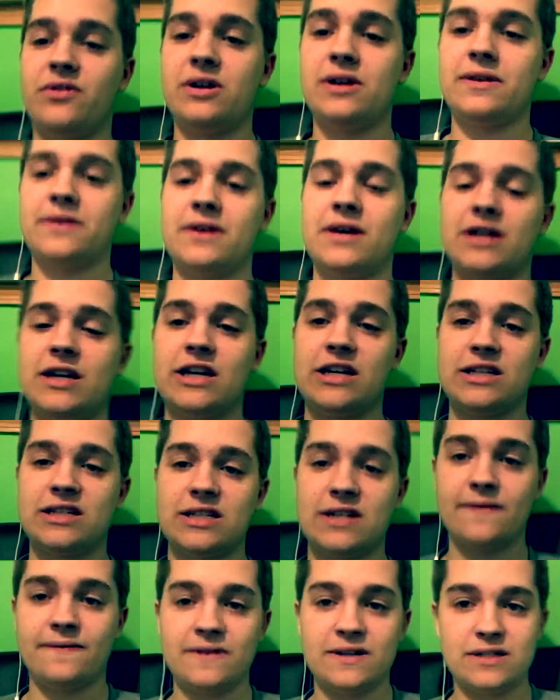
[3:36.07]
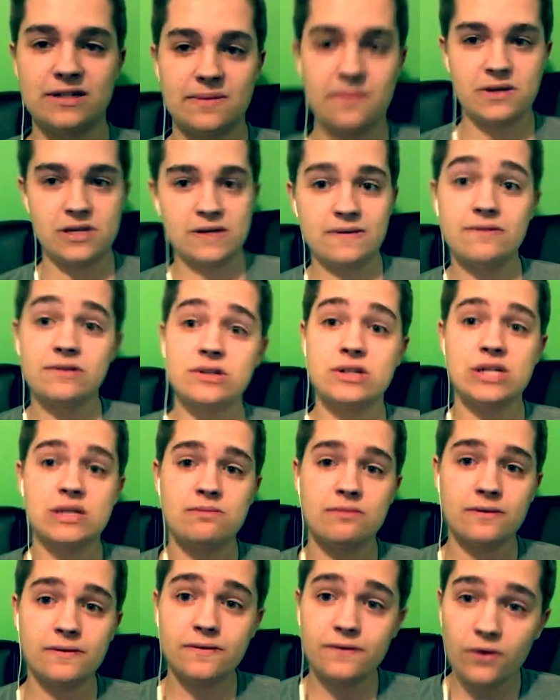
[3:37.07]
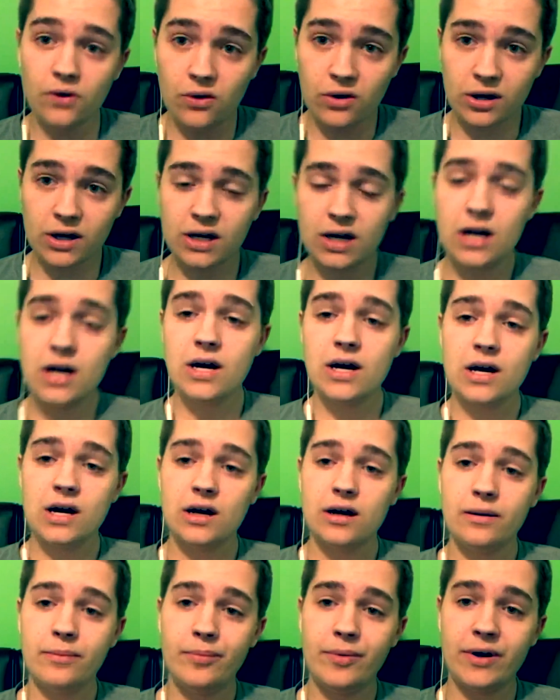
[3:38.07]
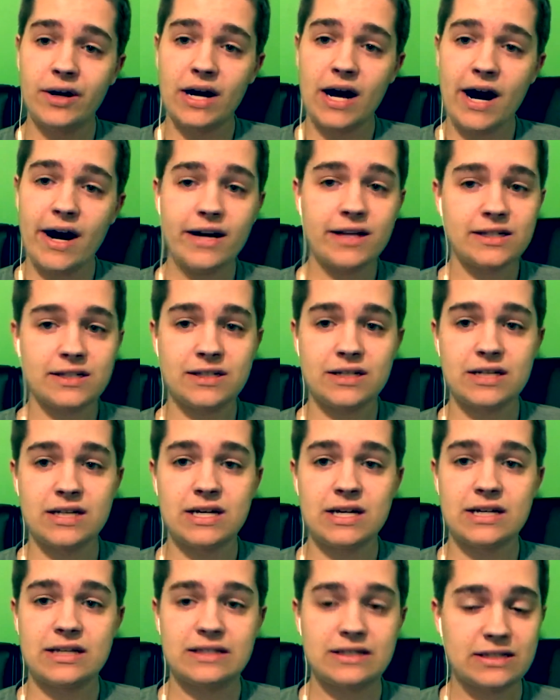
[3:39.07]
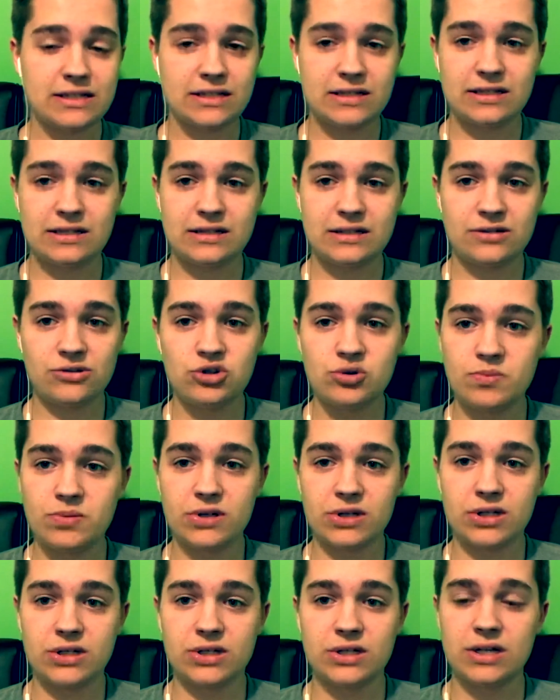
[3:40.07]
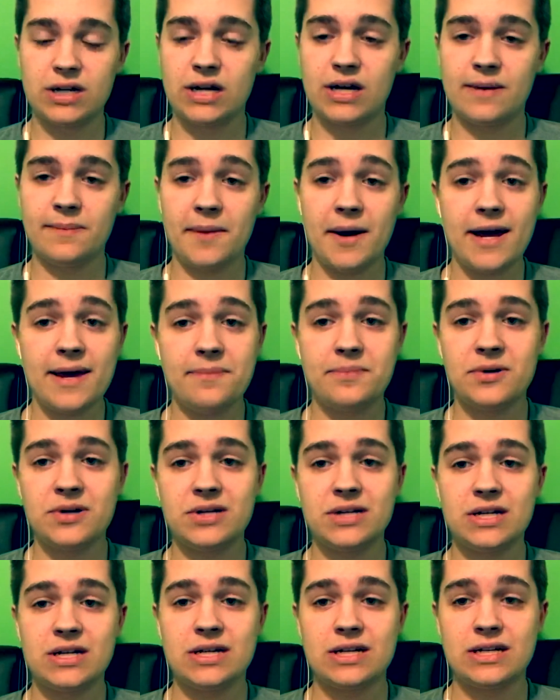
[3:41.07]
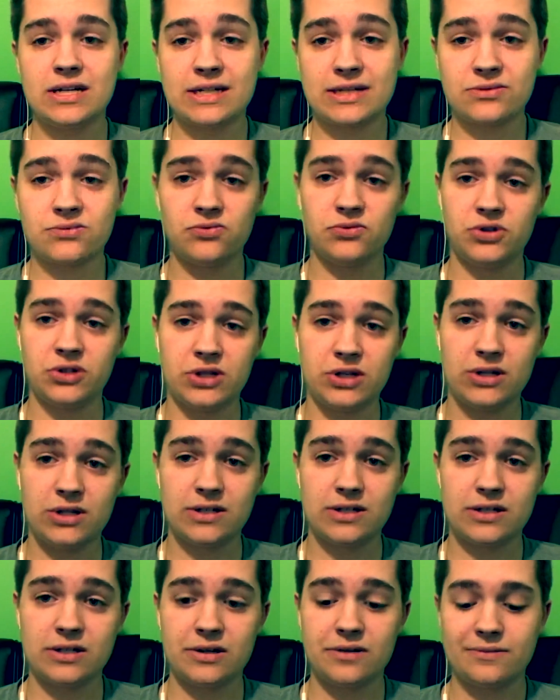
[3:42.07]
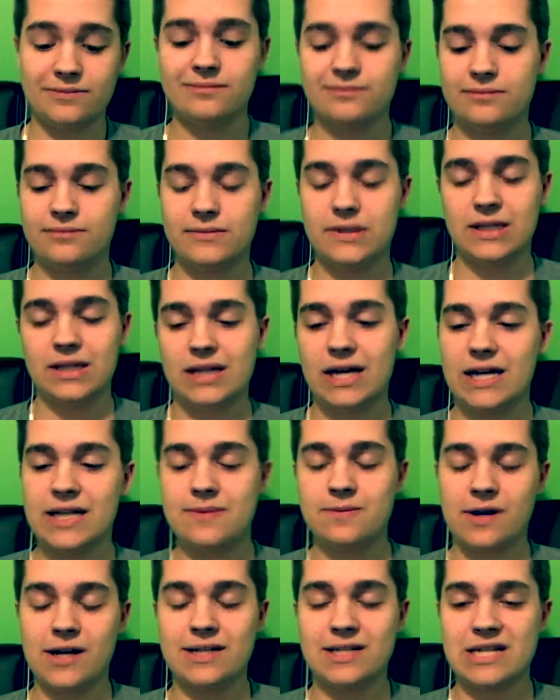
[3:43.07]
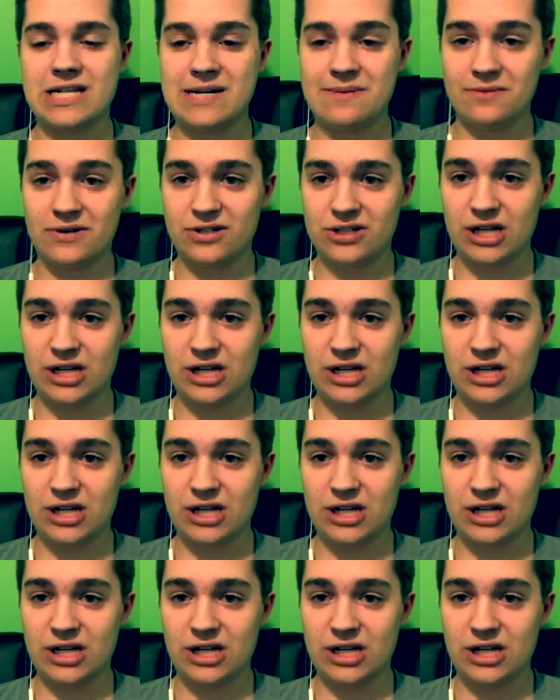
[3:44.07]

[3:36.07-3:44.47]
or anything. It's definitely something you've seen before, but honestly, it's super good. And in my opinion, it's really good. So that's why it's at number